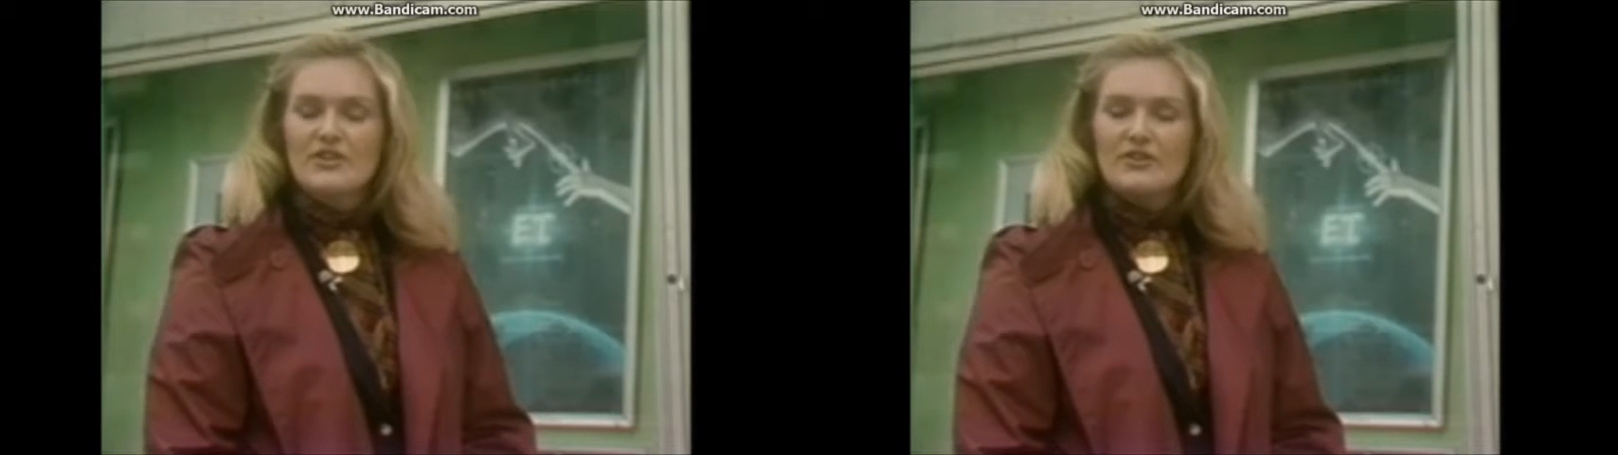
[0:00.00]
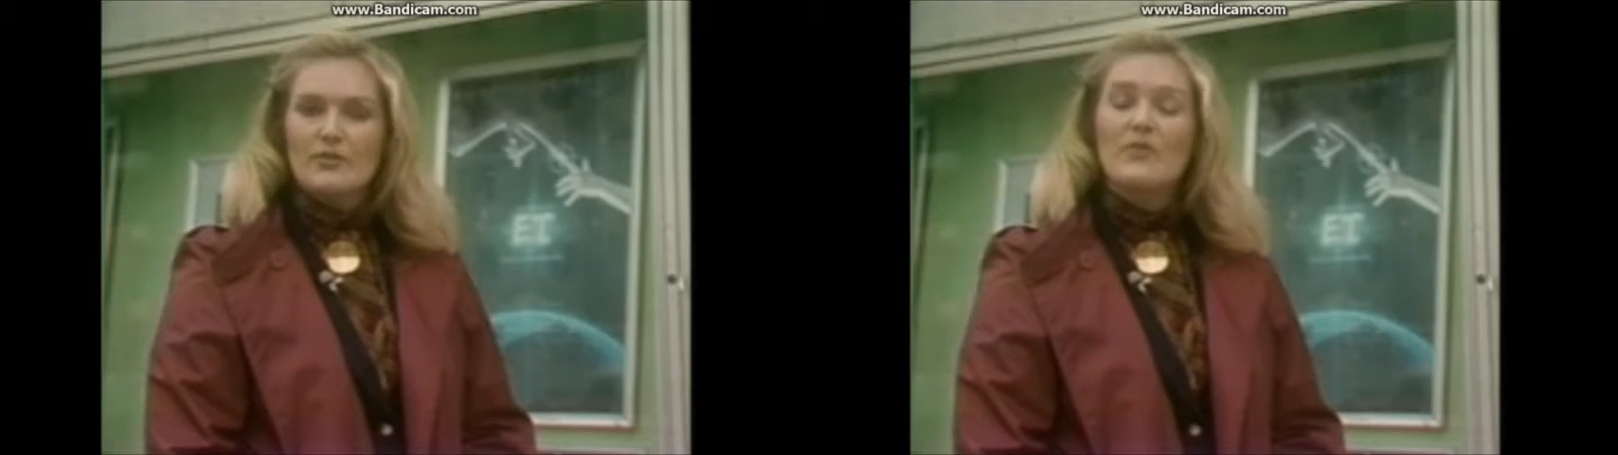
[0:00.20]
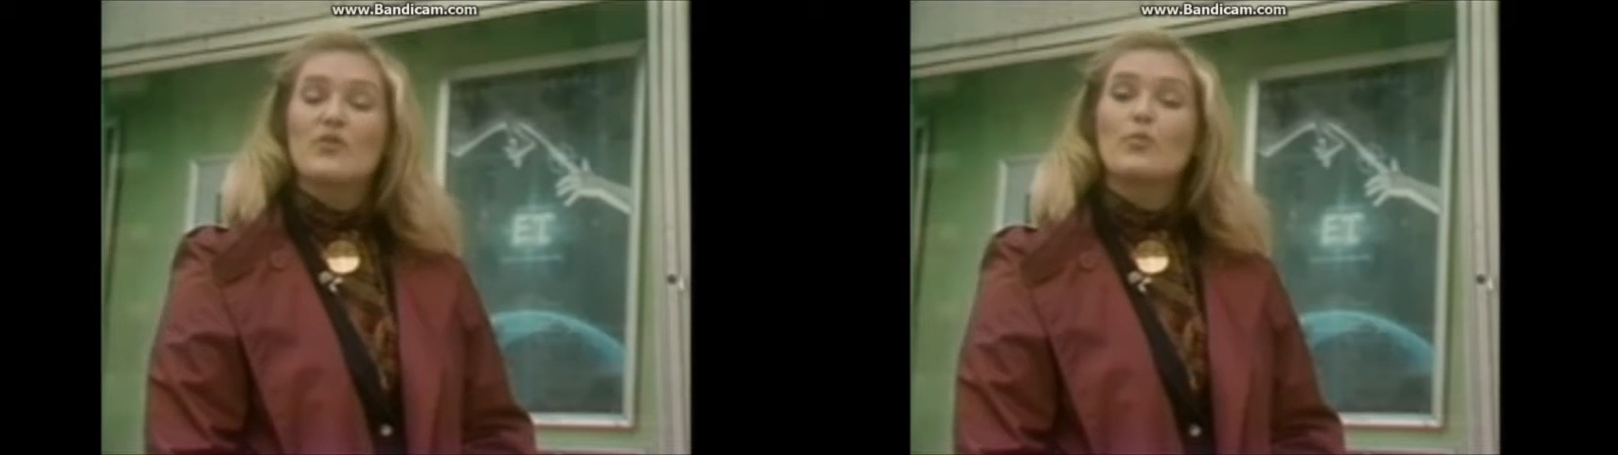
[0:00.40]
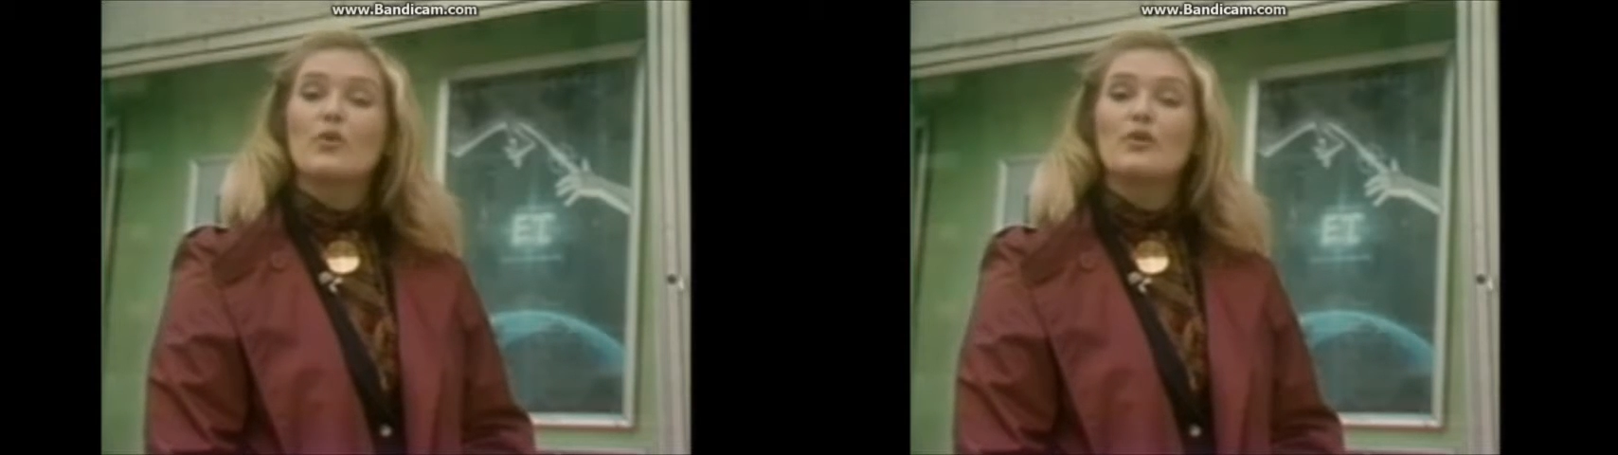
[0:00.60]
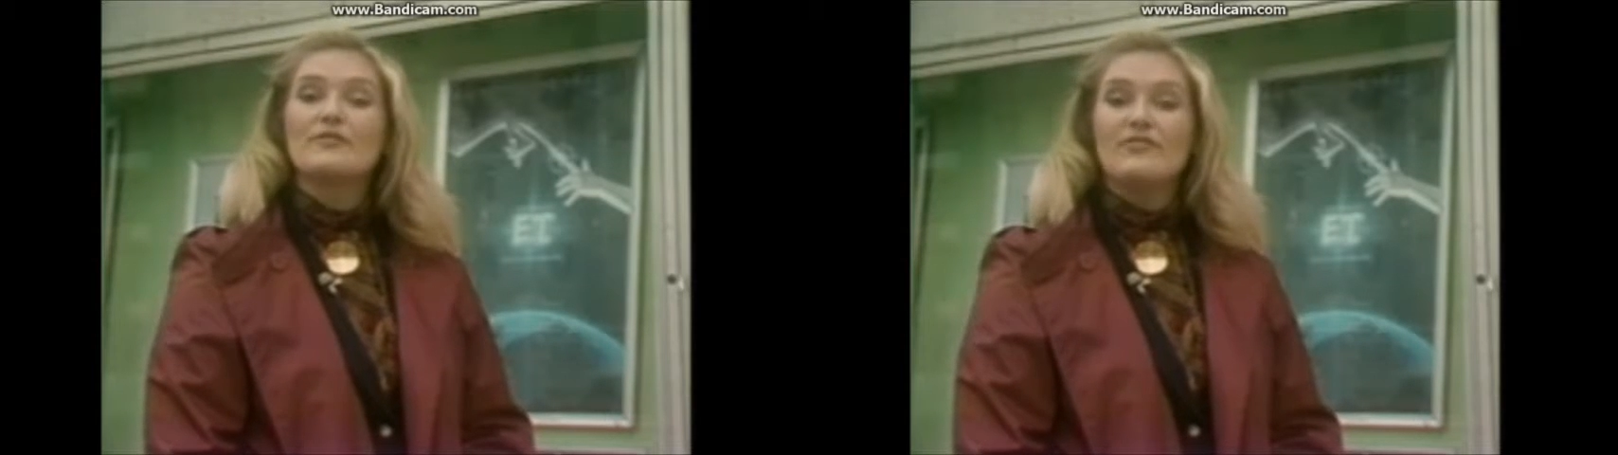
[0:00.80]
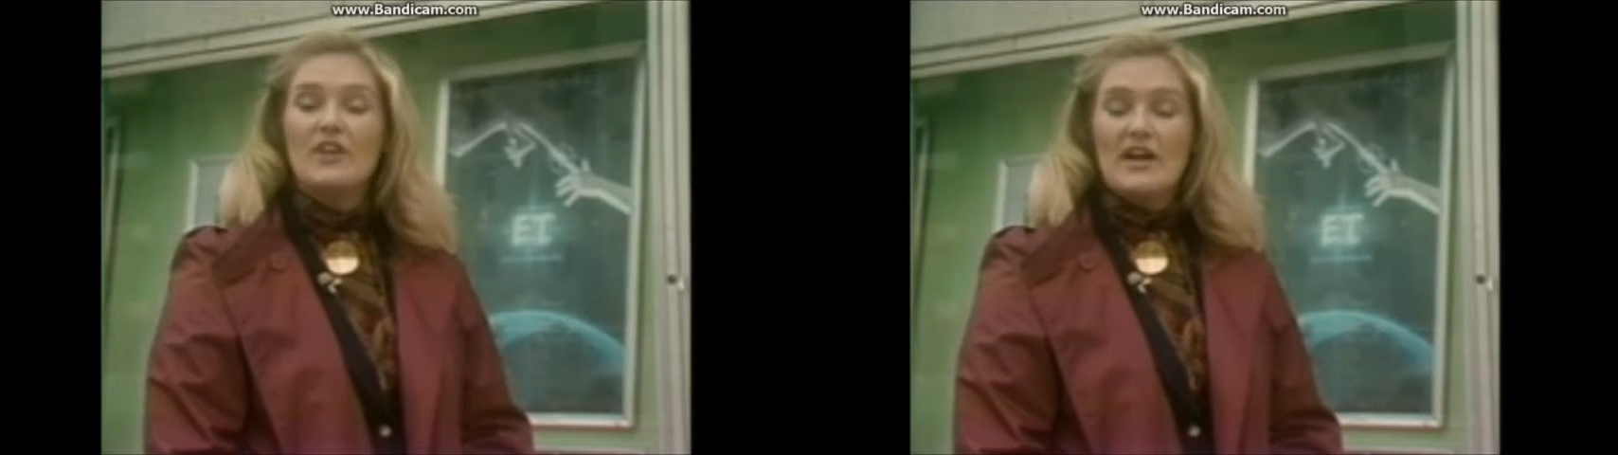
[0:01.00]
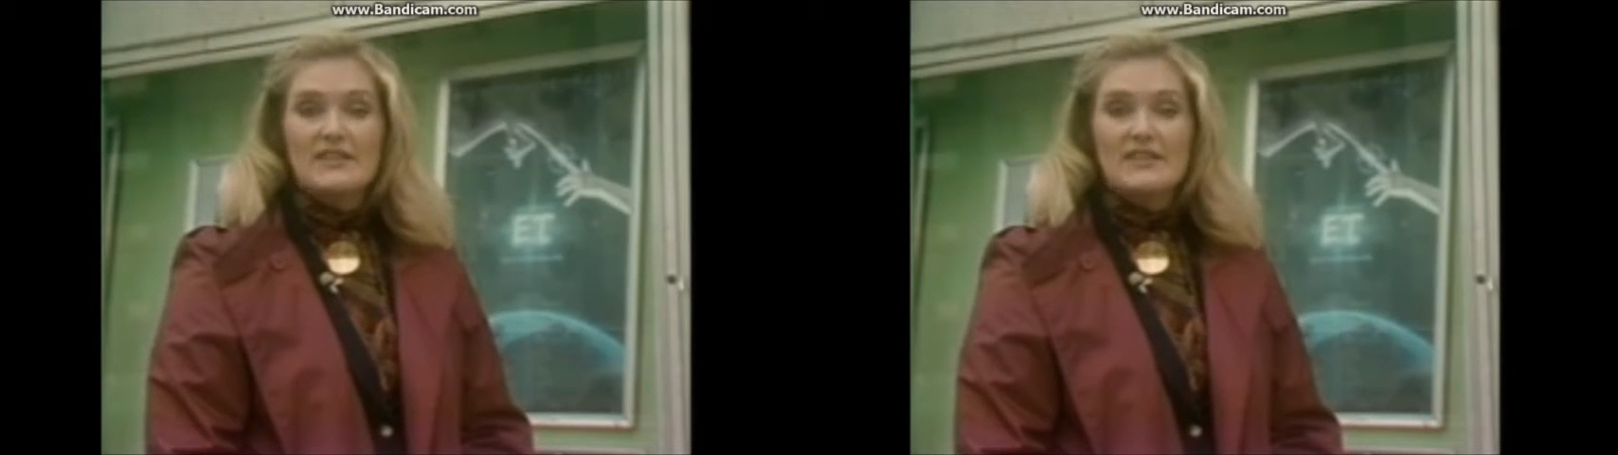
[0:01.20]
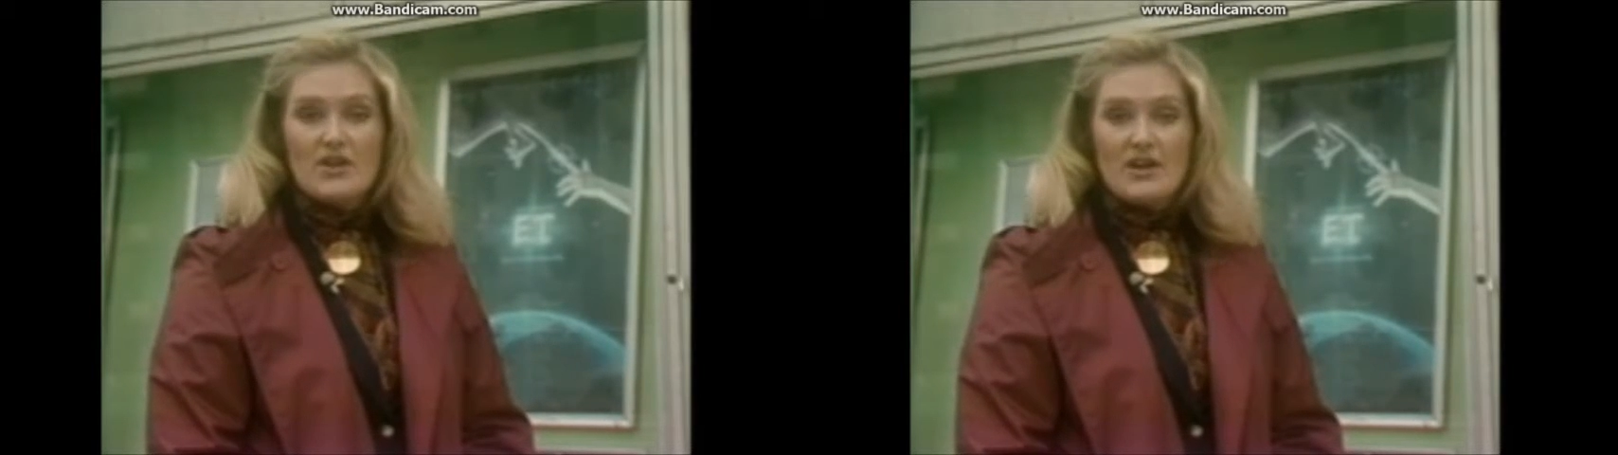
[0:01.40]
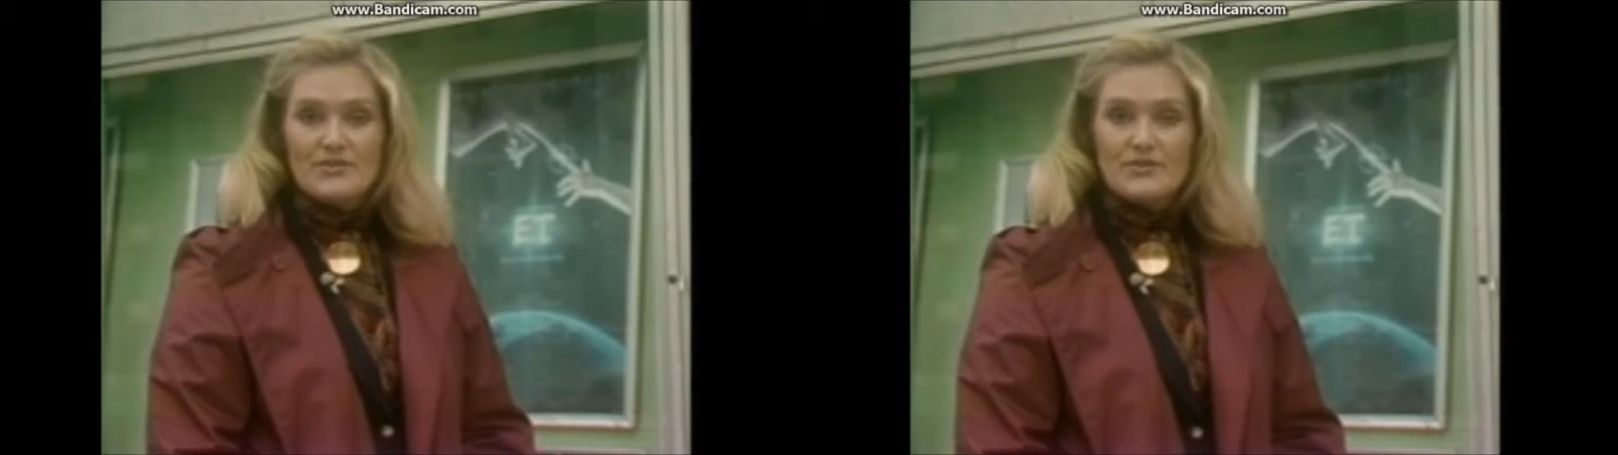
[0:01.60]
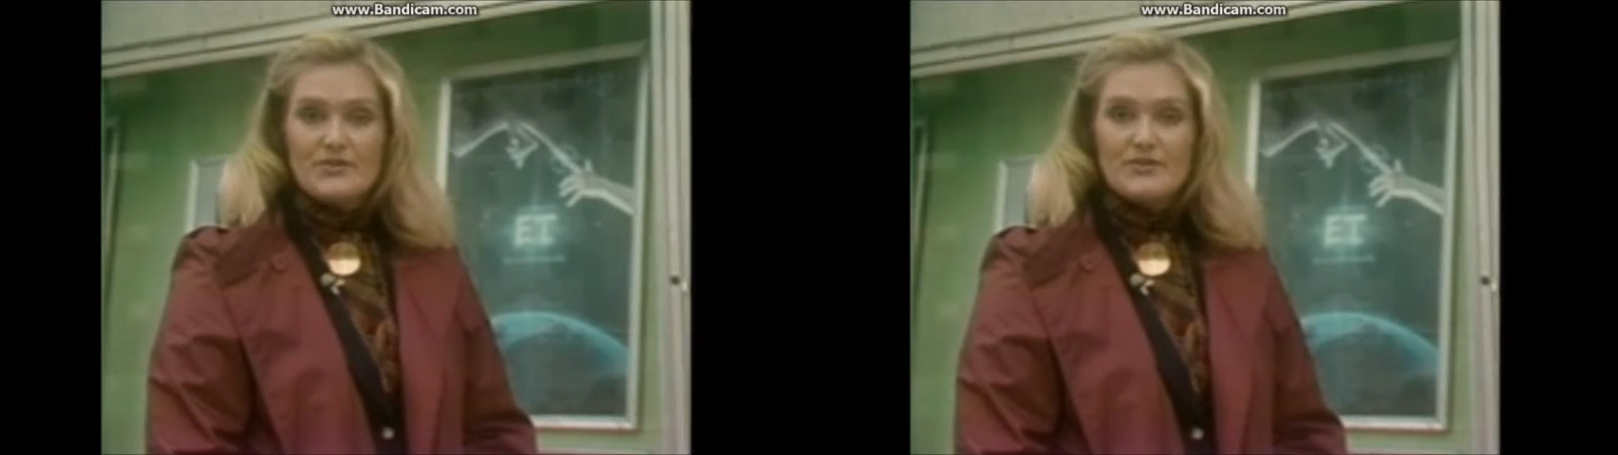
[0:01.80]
with the world of flying saucers.